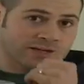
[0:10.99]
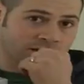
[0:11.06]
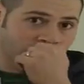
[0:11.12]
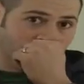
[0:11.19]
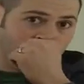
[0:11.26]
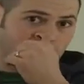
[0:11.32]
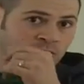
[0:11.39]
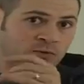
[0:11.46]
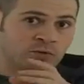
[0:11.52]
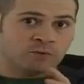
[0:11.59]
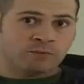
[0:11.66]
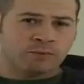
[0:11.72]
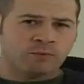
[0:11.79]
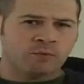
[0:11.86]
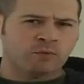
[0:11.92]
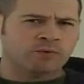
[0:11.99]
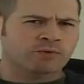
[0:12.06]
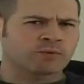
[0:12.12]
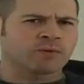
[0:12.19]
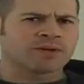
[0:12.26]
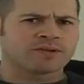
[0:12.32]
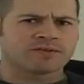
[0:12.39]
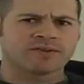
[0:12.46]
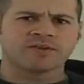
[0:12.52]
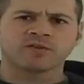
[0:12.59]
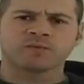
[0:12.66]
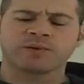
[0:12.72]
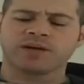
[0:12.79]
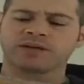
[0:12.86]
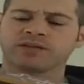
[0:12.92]
Now, for those people who are wondering what a sensor
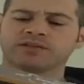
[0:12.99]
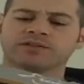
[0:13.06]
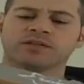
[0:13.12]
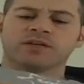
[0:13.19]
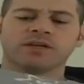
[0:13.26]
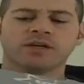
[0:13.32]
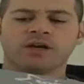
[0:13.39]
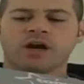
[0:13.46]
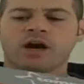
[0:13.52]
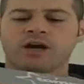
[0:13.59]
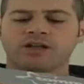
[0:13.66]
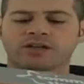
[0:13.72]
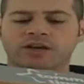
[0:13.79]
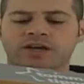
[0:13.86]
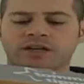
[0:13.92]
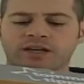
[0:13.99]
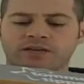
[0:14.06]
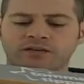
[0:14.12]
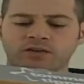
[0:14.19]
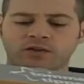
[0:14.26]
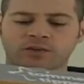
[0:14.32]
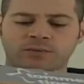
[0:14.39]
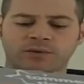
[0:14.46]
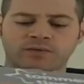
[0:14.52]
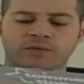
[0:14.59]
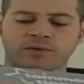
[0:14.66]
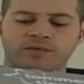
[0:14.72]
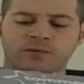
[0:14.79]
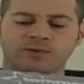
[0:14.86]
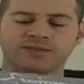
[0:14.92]
pad is, I'll kind of give you a little bit of info.